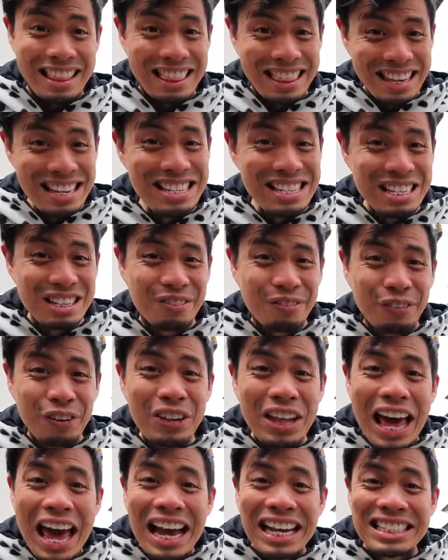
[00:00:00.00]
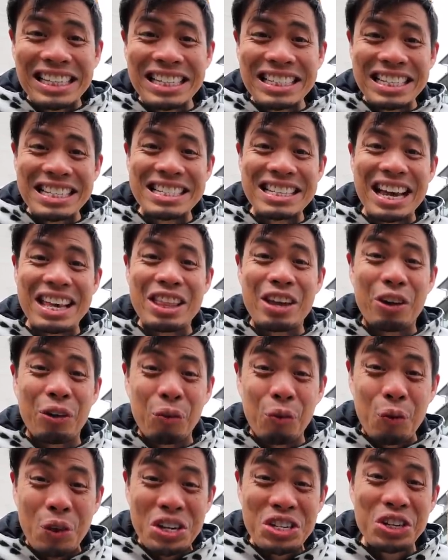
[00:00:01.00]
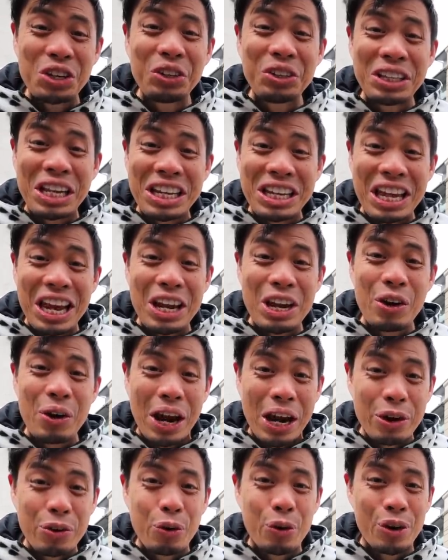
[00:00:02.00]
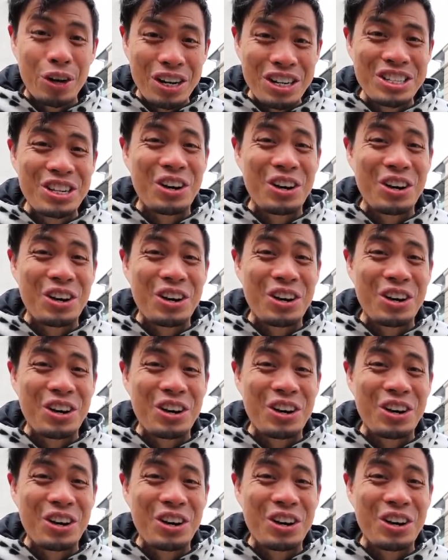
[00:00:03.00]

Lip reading: This is full access inside the original Nintendo headquarters